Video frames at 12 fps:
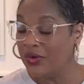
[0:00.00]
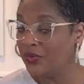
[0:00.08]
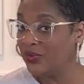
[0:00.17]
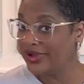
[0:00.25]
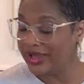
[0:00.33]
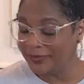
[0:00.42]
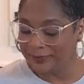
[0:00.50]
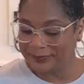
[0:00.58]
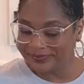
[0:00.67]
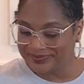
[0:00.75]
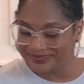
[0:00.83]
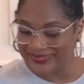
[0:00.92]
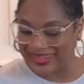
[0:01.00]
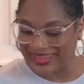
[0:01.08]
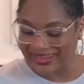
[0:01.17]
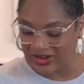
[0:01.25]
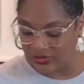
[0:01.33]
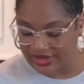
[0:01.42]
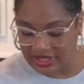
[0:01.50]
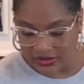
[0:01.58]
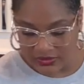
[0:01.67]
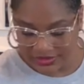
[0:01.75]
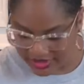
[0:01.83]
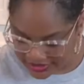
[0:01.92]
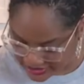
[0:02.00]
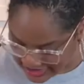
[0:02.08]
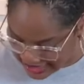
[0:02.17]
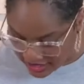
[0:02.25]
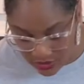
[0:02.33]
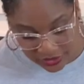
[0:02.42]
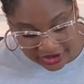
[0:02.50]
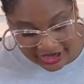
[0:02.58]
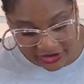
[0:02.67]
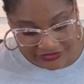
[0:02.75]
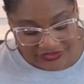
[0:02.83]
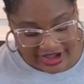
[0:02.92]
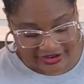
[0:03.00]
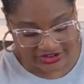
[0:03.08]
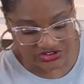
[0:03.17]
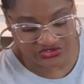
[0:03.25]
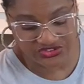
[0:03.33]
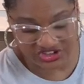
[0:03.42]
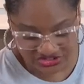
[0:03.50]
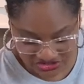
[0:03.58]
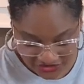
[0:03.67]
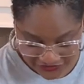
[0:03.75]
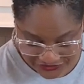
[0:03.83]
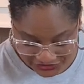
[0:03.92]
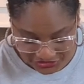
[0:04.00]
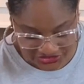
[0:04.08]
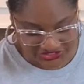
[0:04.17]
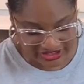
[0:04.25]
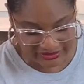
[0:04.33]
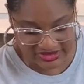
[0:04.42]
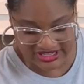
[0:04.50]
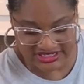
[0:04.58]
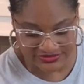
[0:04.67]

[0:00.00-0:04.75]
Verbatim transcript: Well, here we go. Our air fryer has finished the first 10 minutes